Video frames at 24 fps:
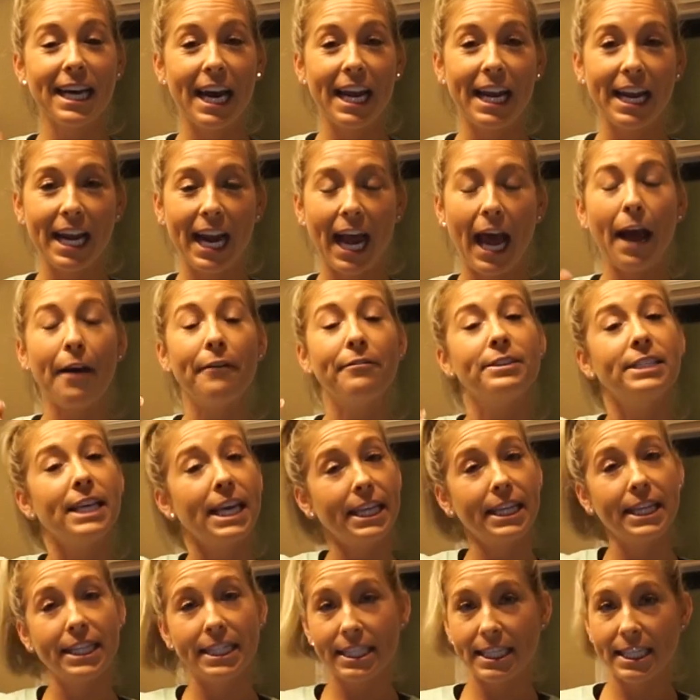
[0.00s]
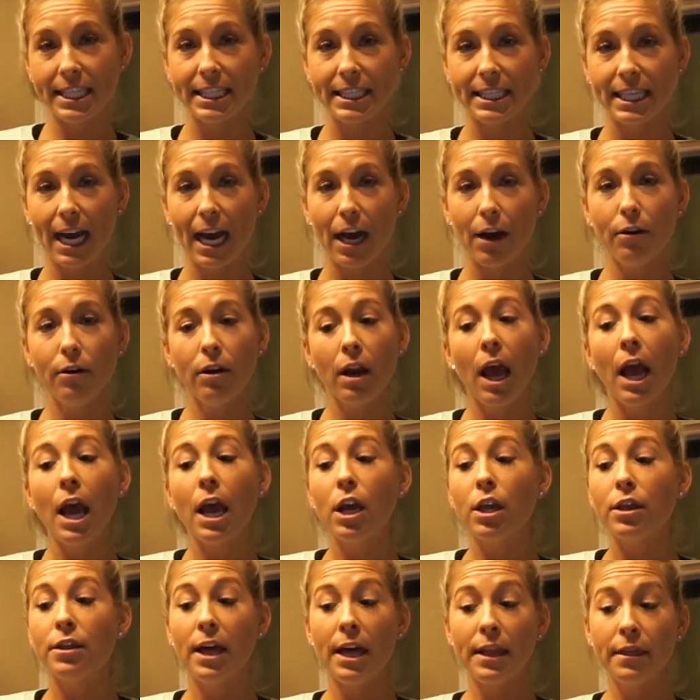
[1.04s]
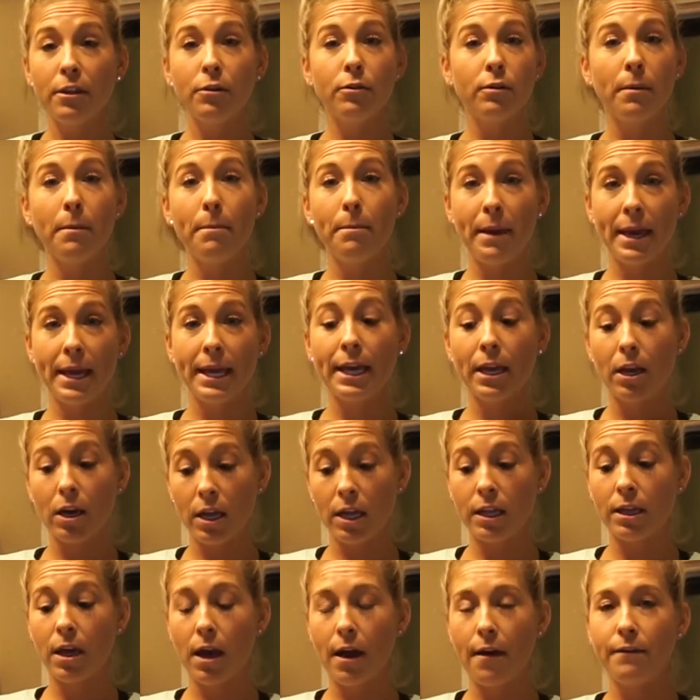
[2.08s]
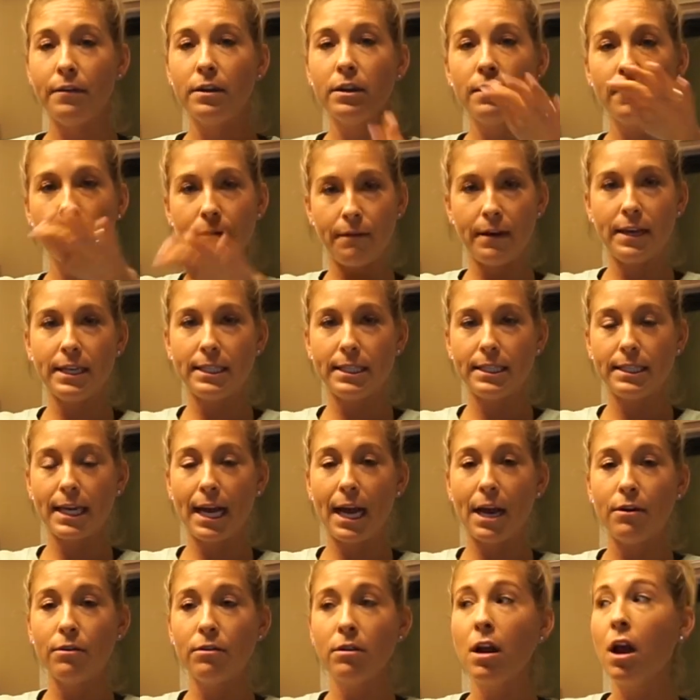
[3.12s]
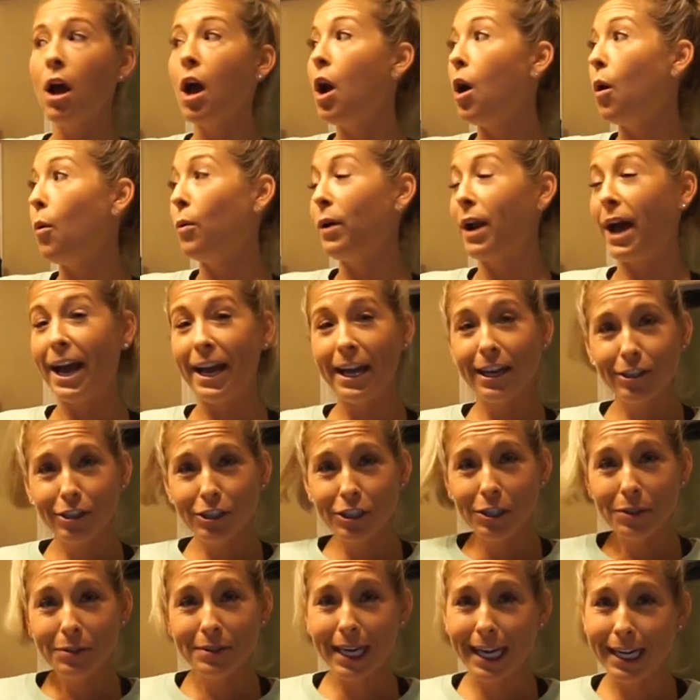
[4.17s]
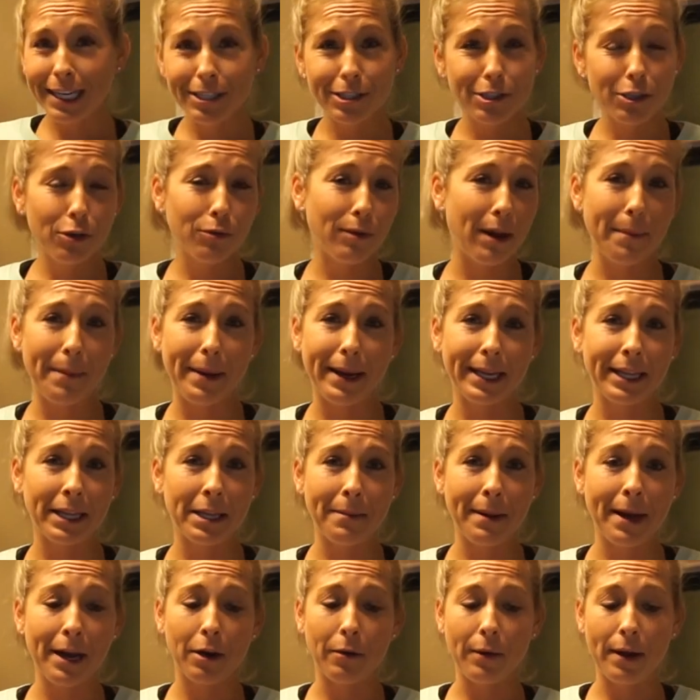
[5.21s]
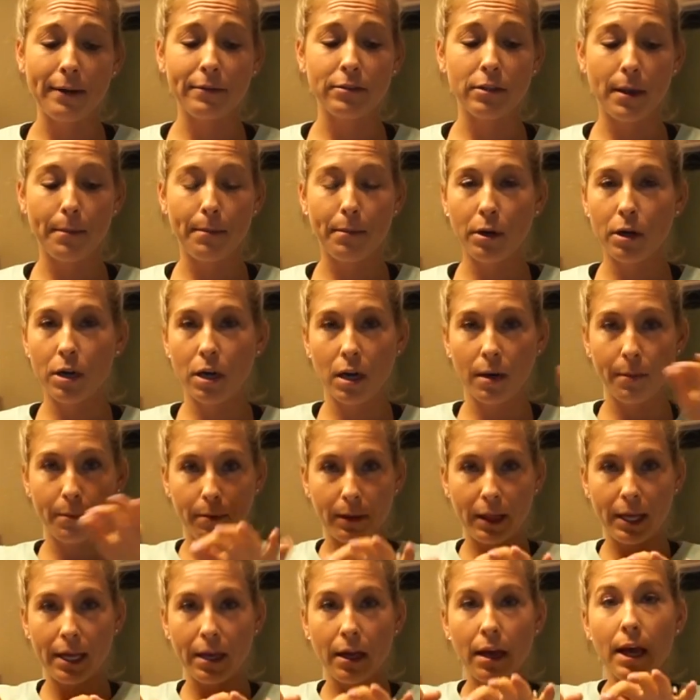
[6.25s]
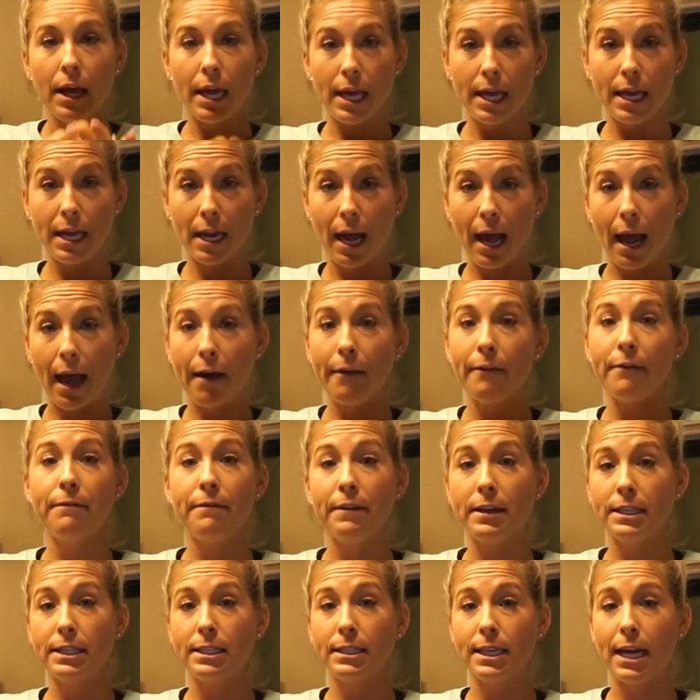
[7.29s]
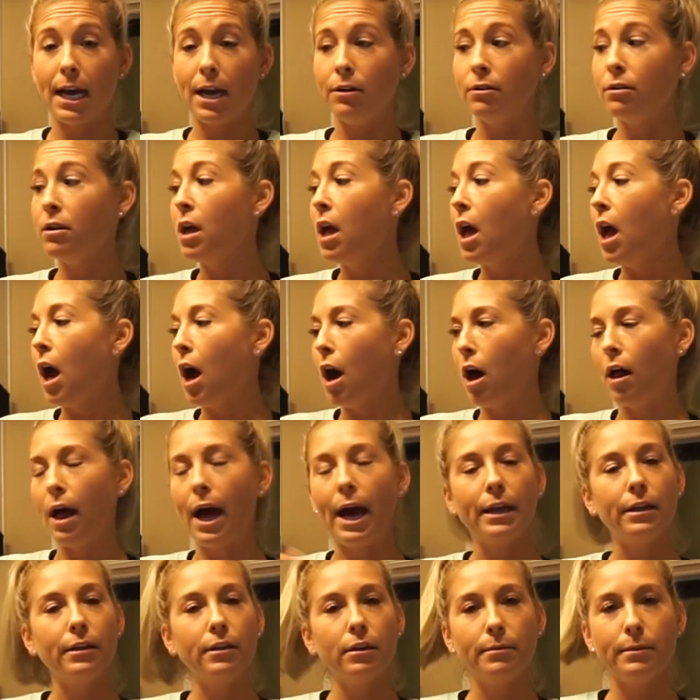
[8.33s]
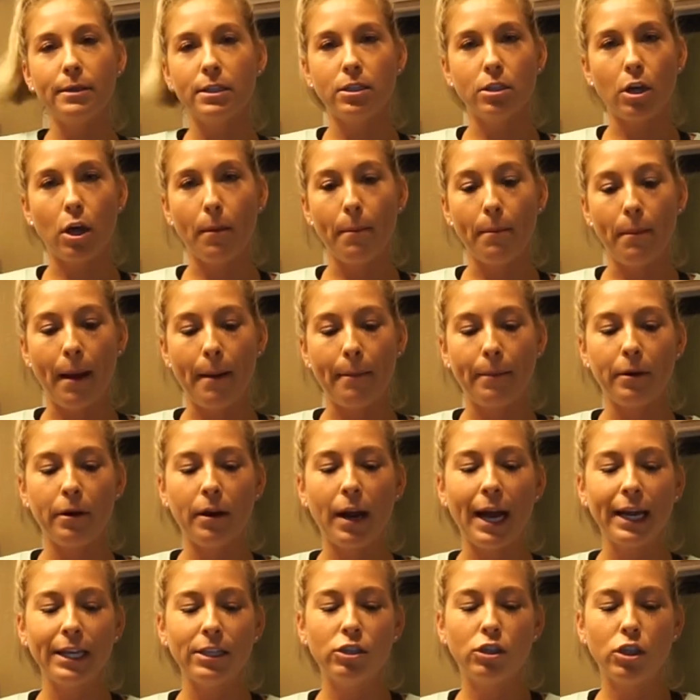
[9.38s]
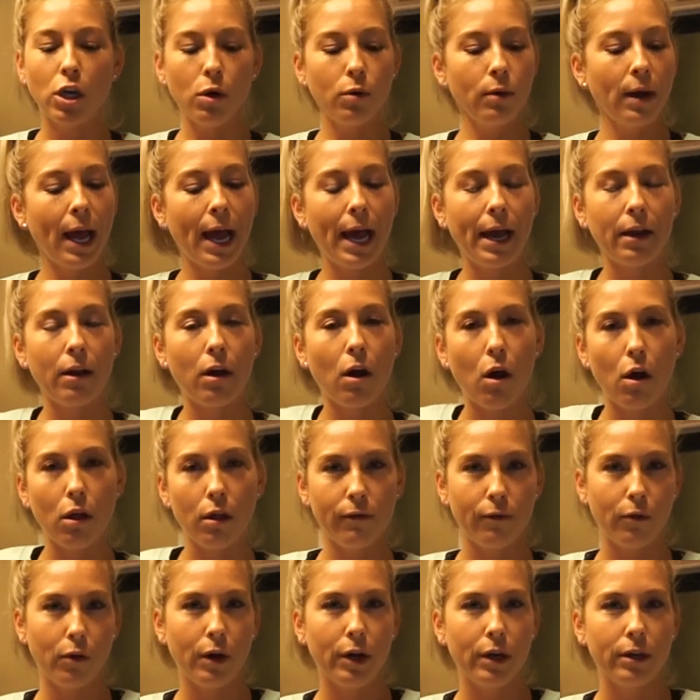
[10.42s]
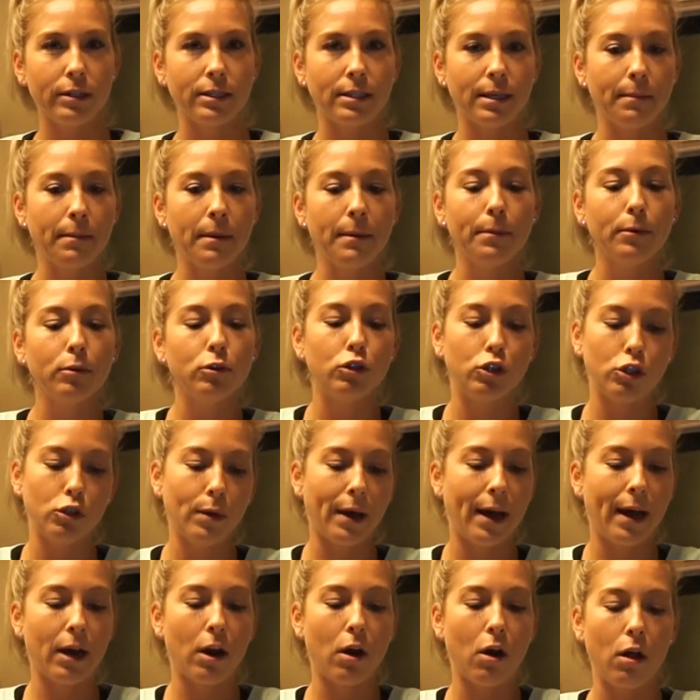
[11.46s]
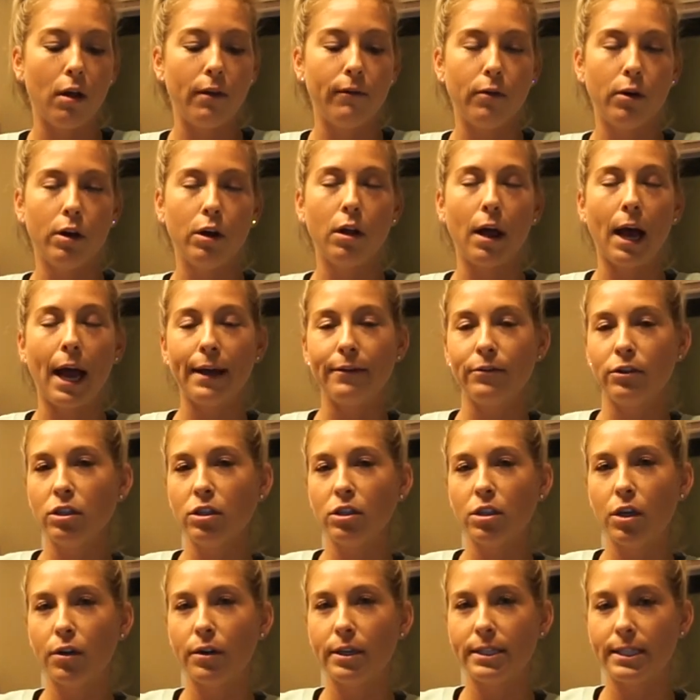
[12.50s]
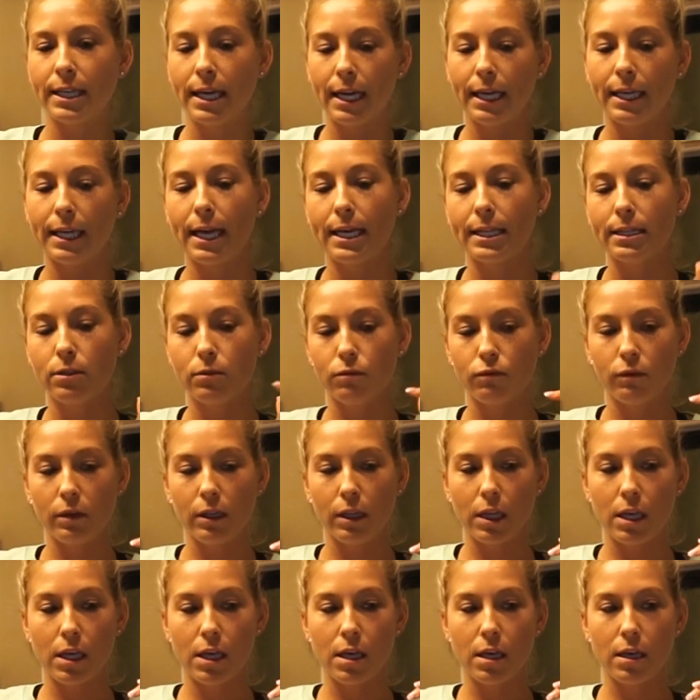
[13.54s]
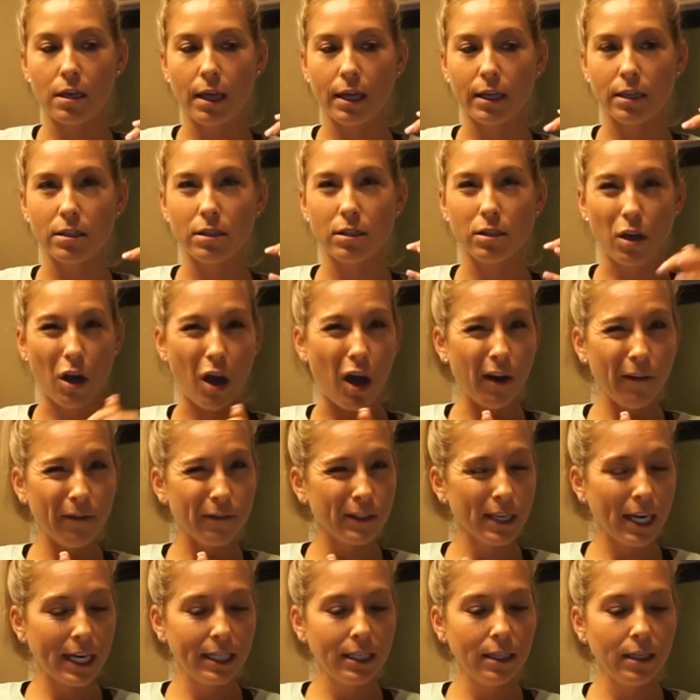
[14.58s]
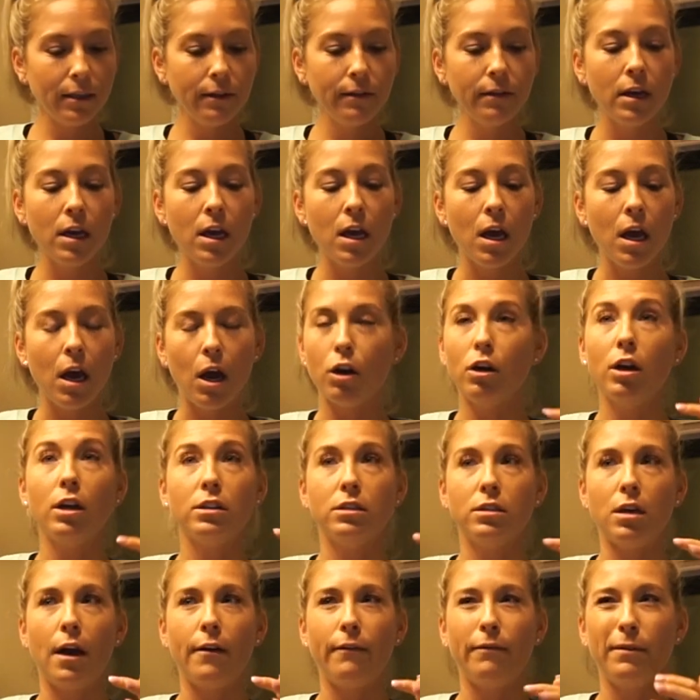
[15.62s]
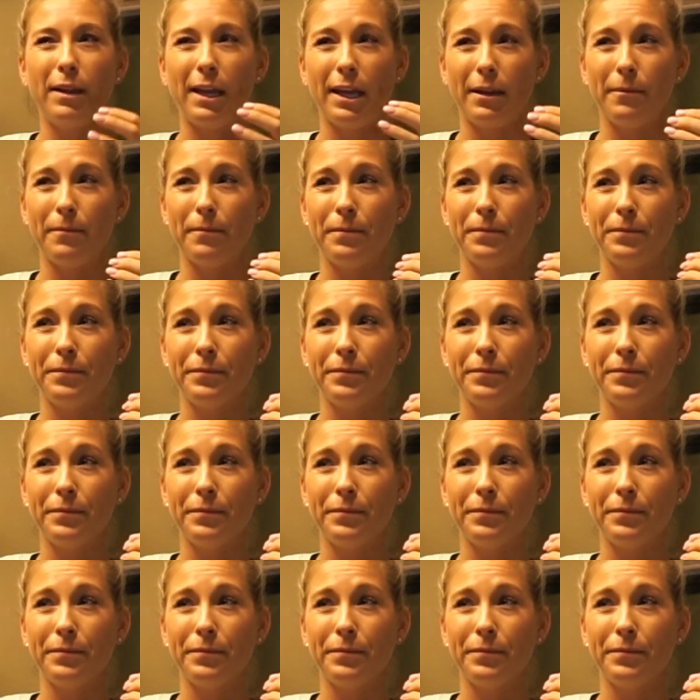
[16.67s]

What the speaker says: cut it in half, take the seeds out. Then you can bake it in the oven face down. What I actually do is I just throw it right back in the microwave. So I put it on a plate in half face down. I'll add a little bit of salt and pepper. I don't add olive oil. Some people do add olive oil. I've just noticed that it gets really like soft kind of, or not soft, like,